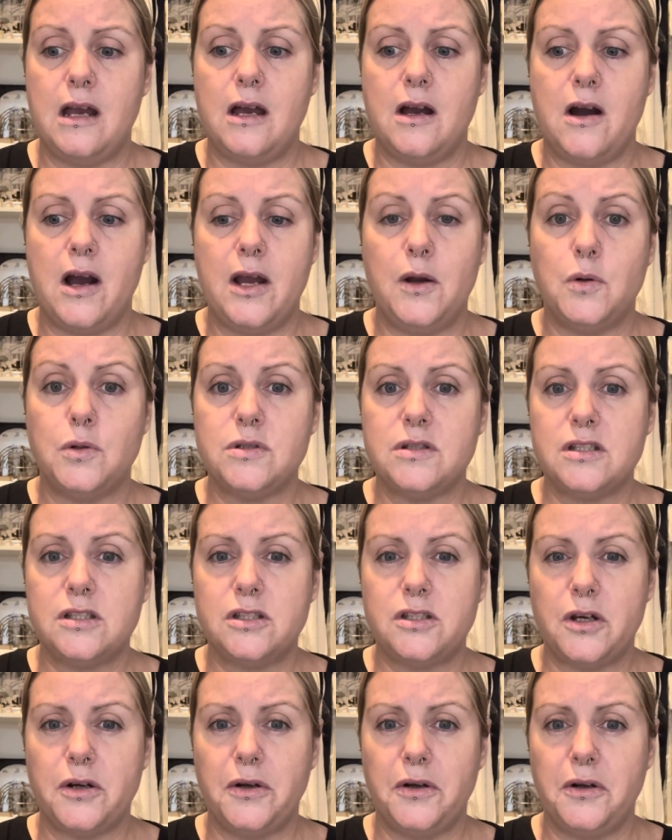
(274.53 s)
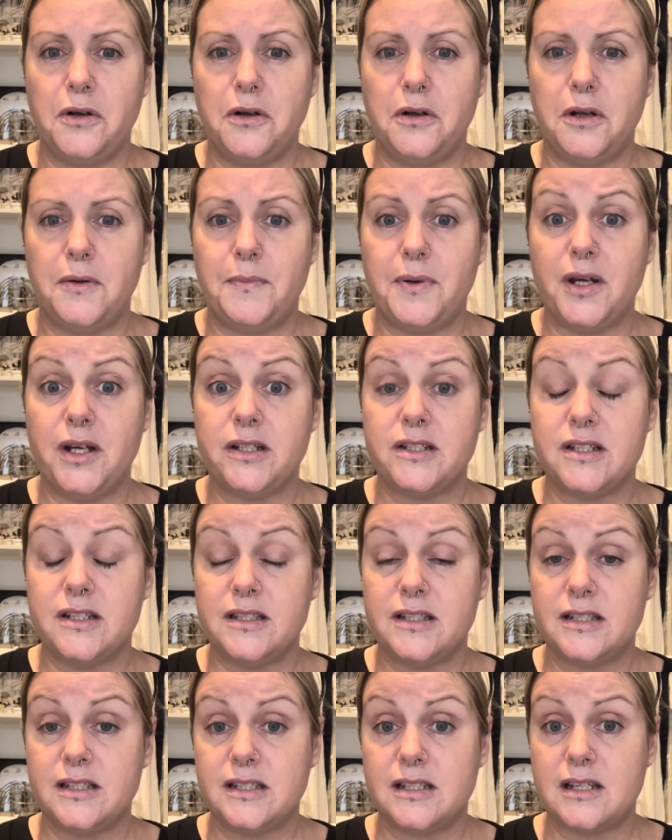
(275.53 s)
I also
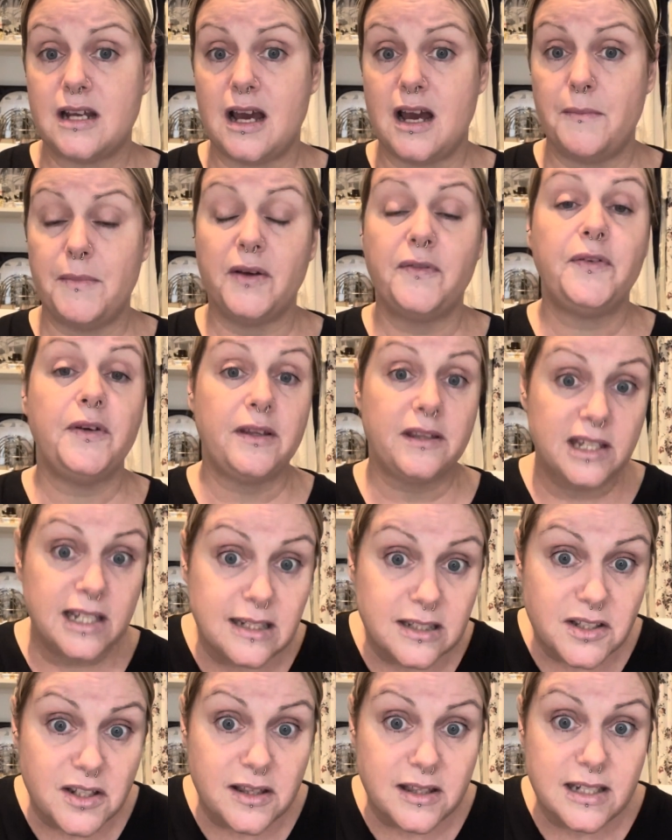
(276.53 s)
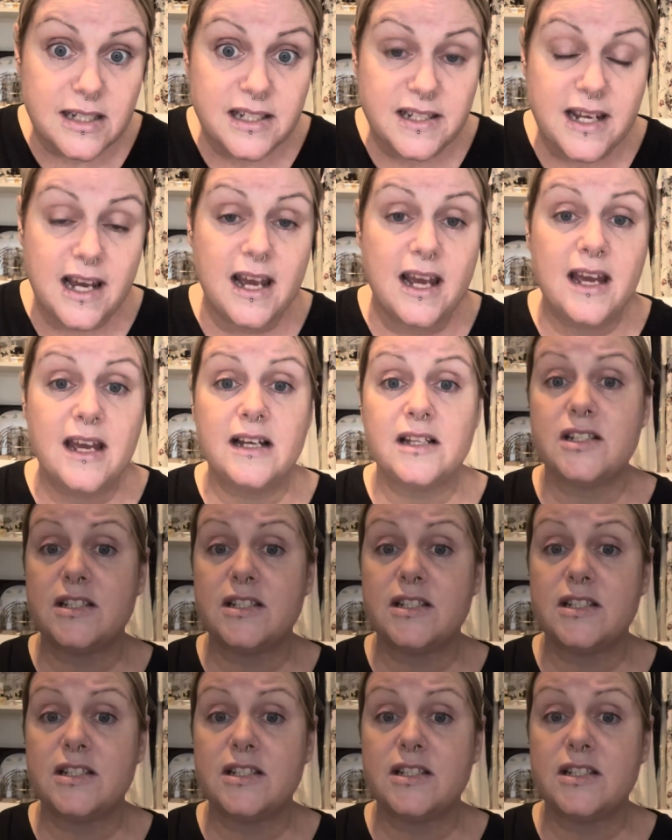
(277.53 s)
purchased a few things on the day.